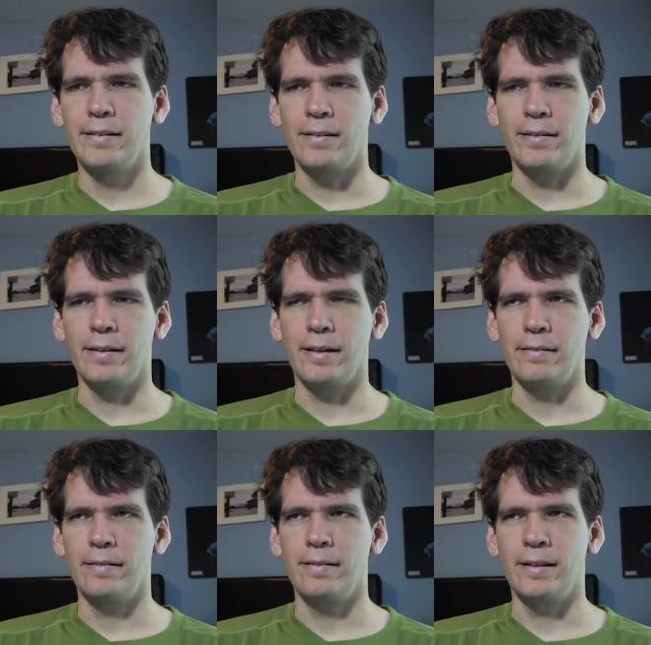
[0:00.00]
So I,
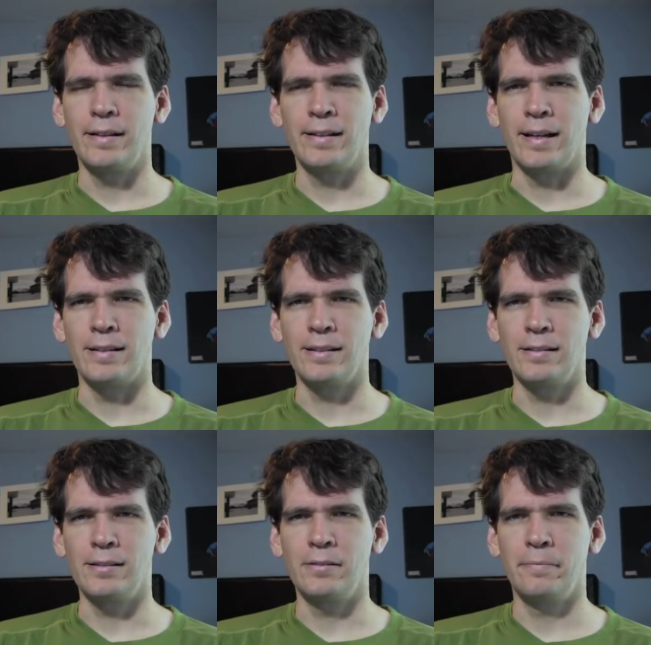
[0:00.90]
I think that's a
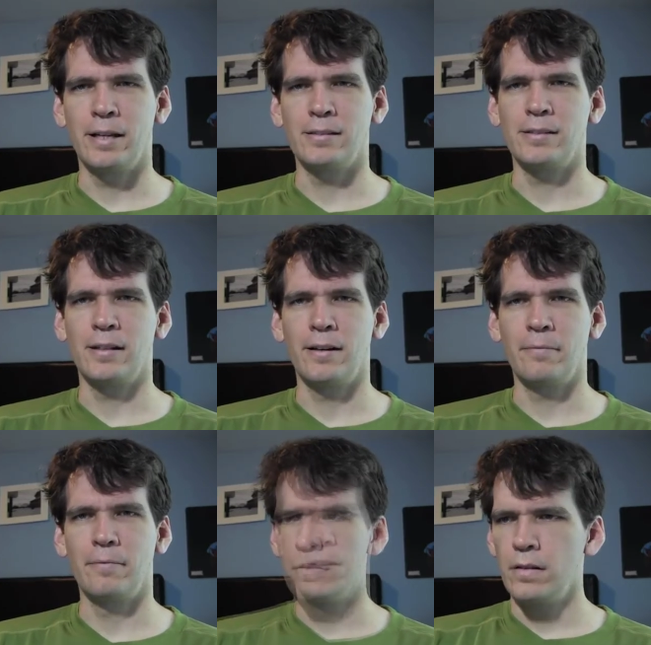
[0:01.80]
little messed
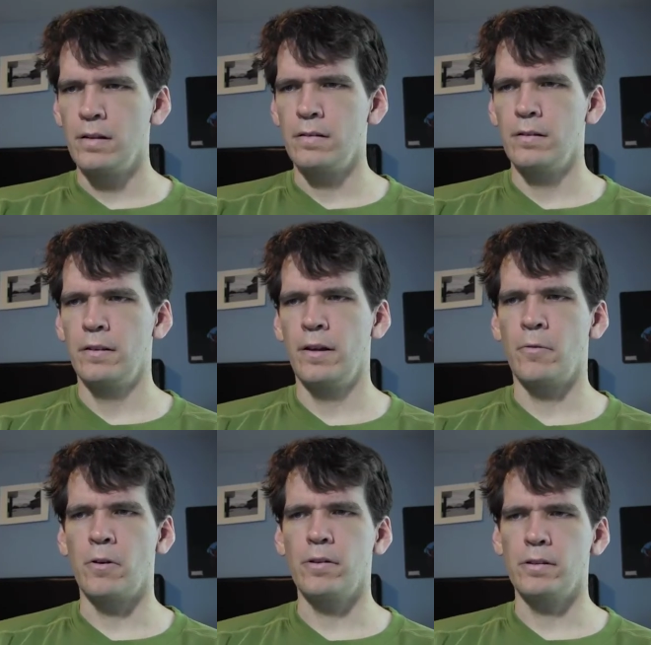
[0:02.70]
up. The, there
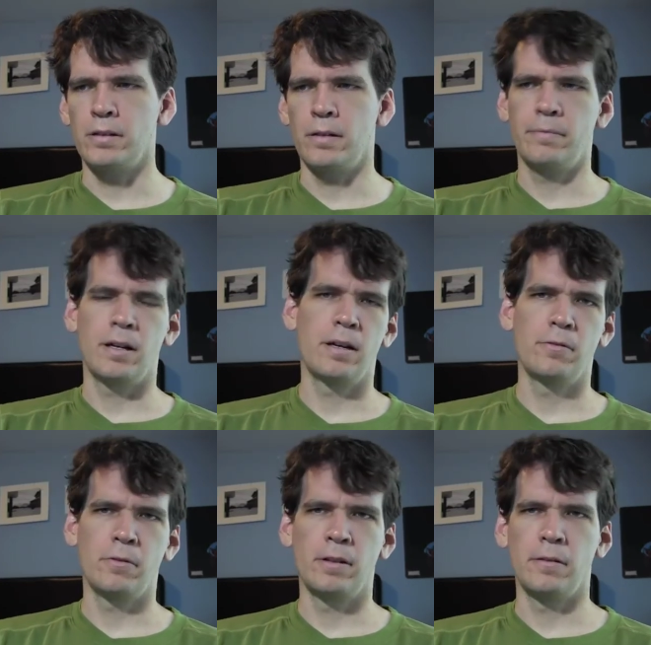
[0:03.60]
were some
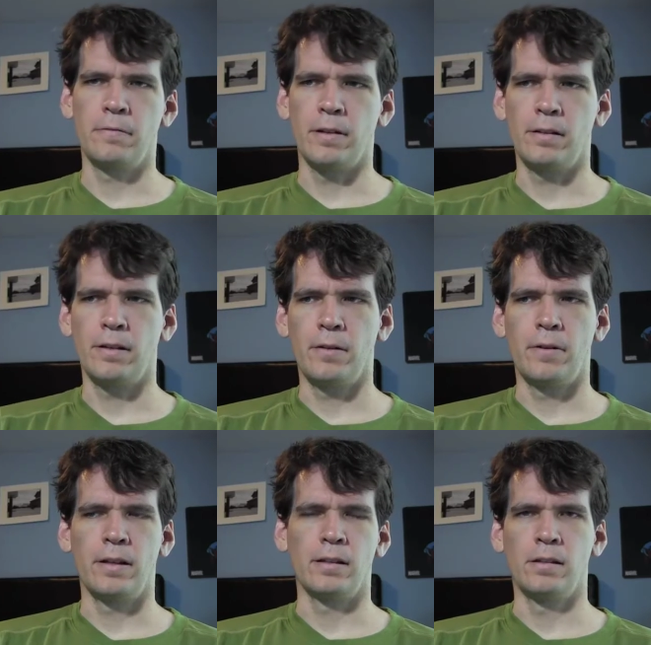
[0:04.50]
times when I felt they
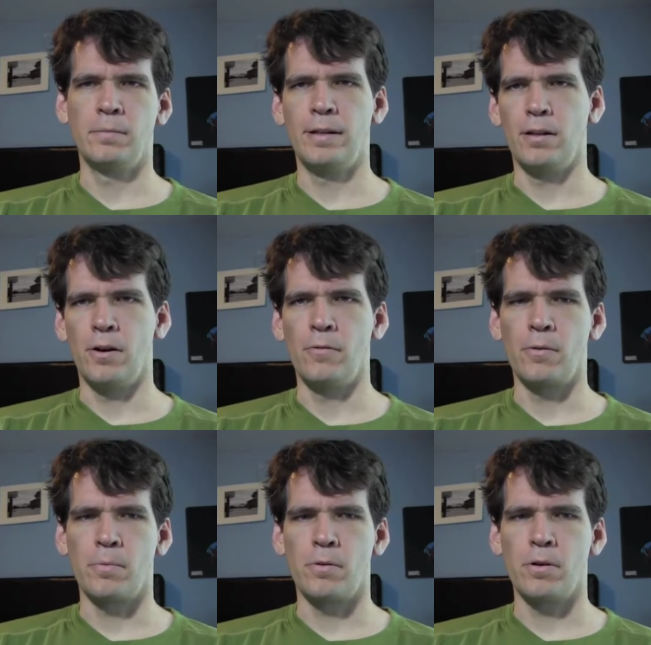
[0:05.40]
went a little bit
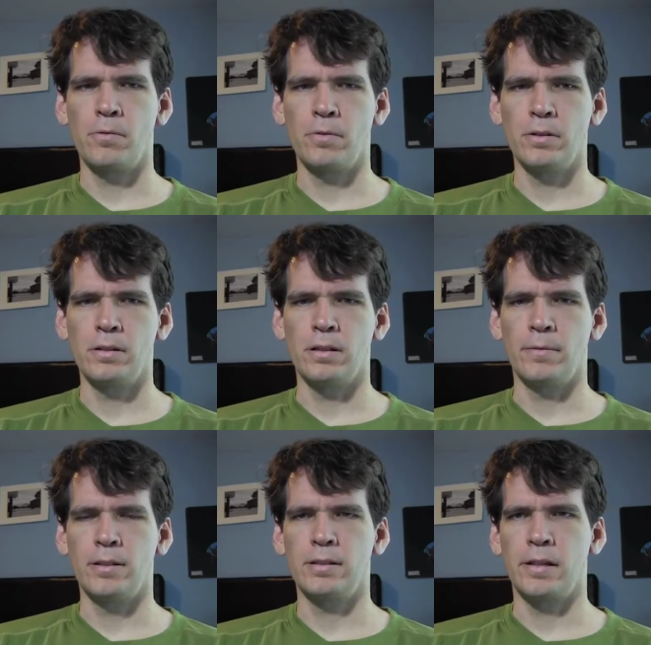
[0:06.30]
overboard with
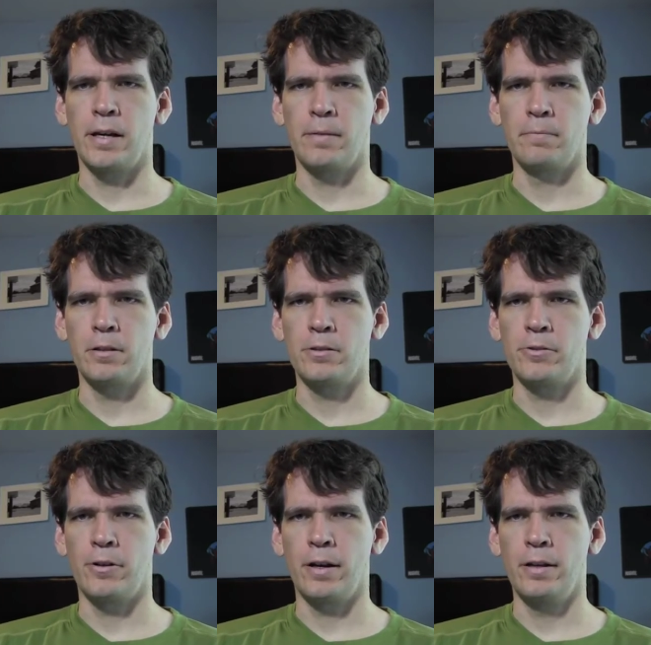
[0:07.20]
some of Sam's
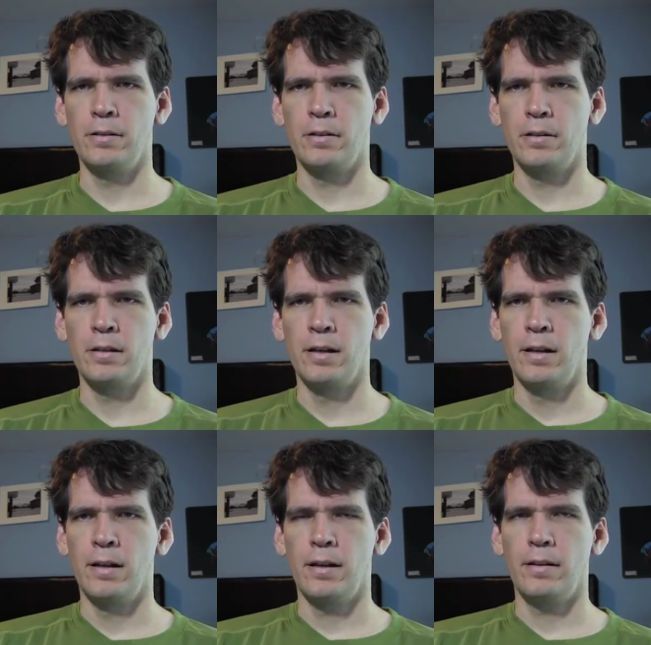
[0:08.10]
traits.
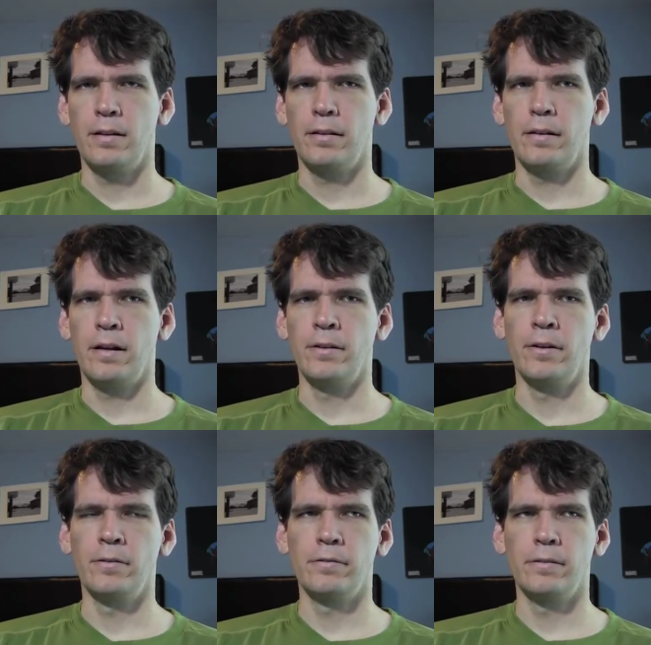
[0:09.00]
Uh, I
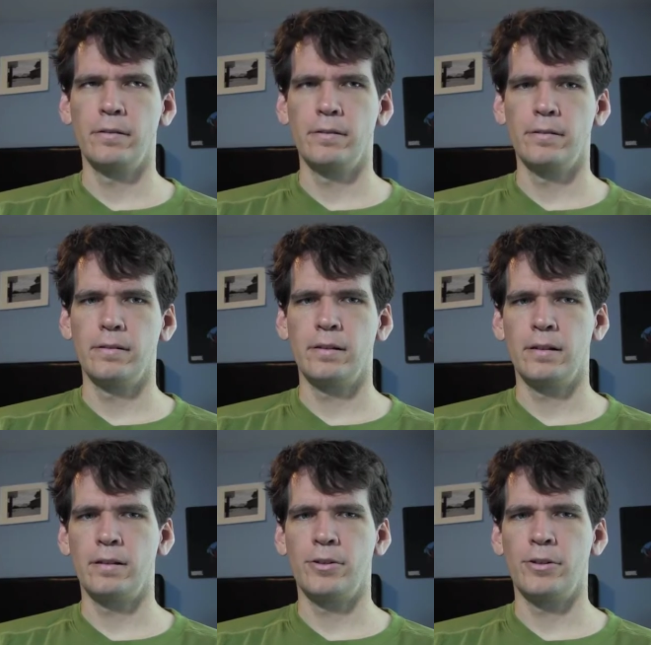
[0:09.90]
know
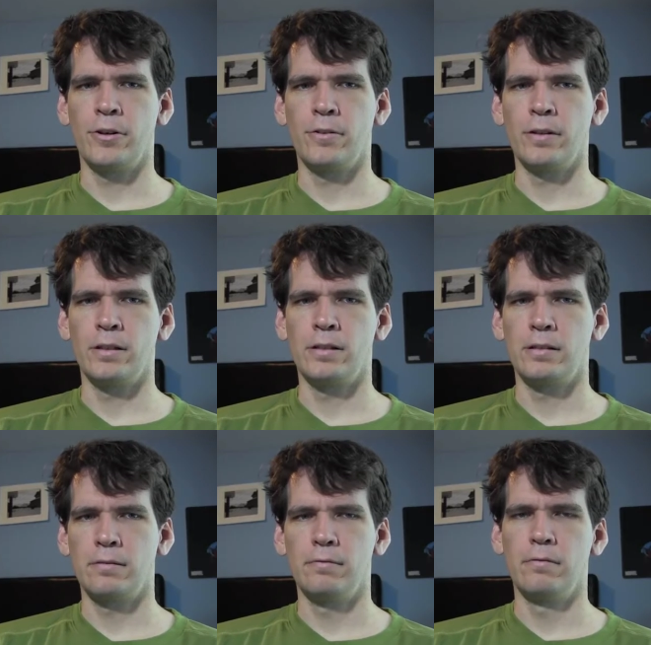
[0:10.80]
this show
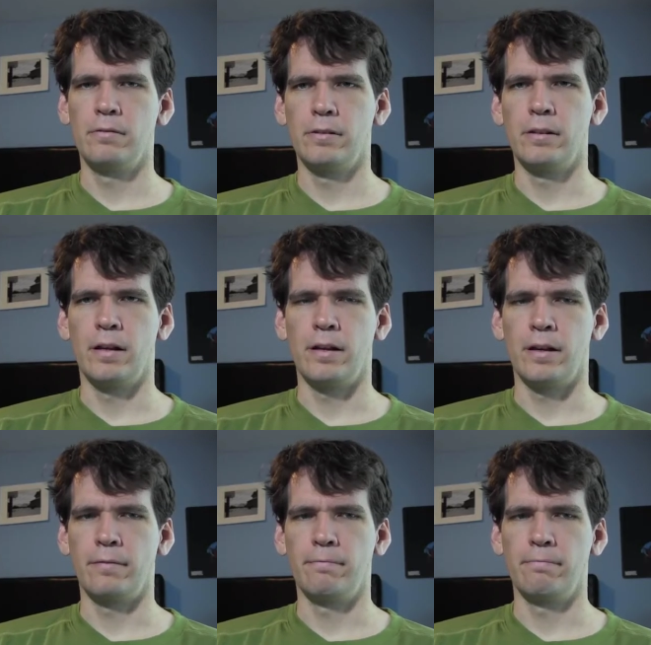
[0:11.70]
is
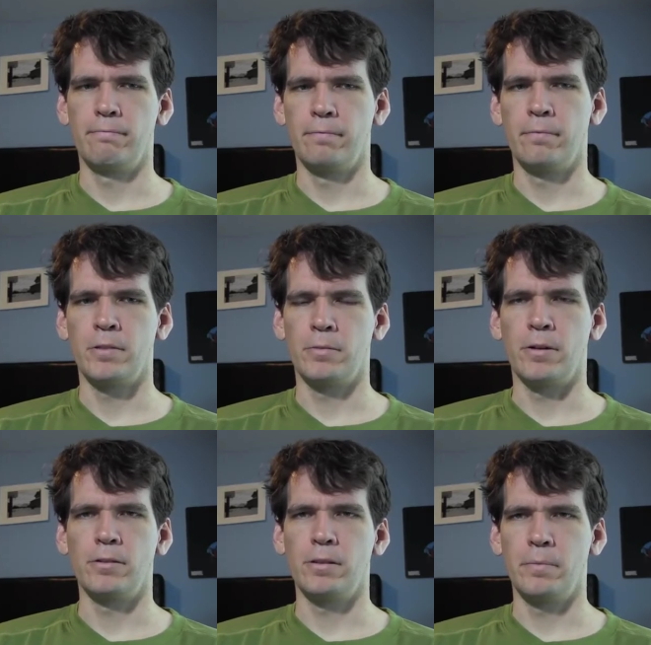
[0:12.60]
uh,
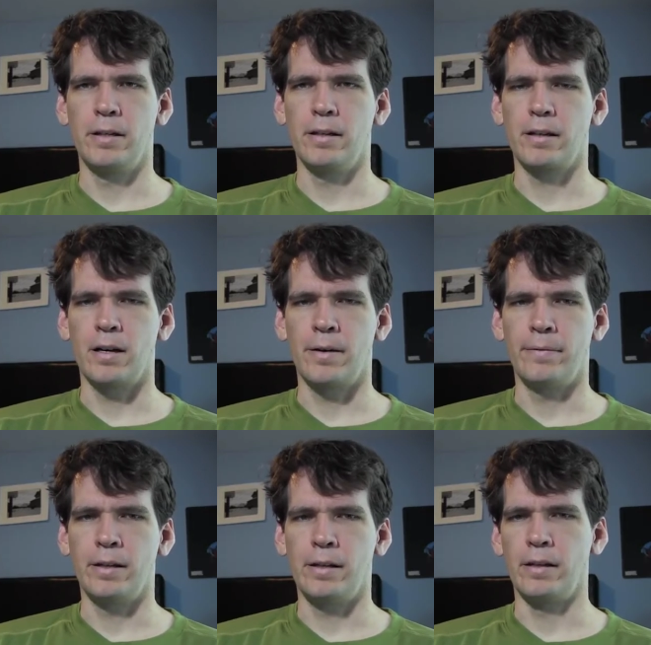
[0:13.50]
supposed to be a
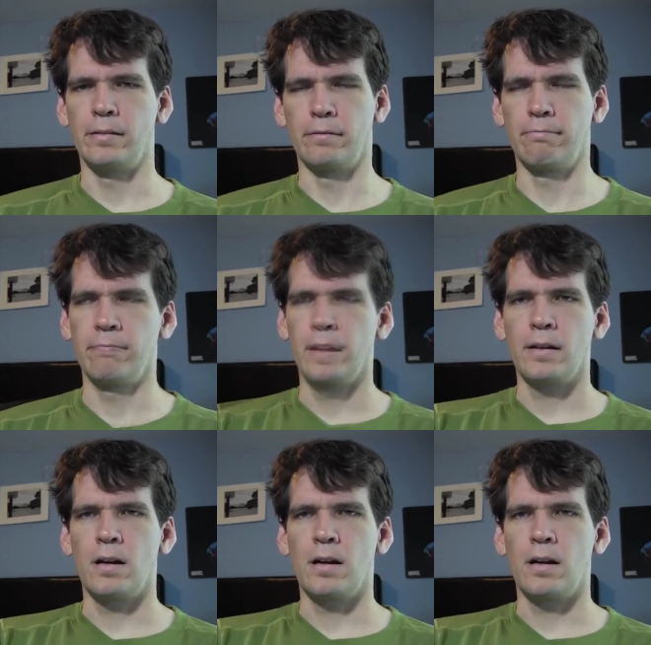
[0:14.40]
comedy, and, and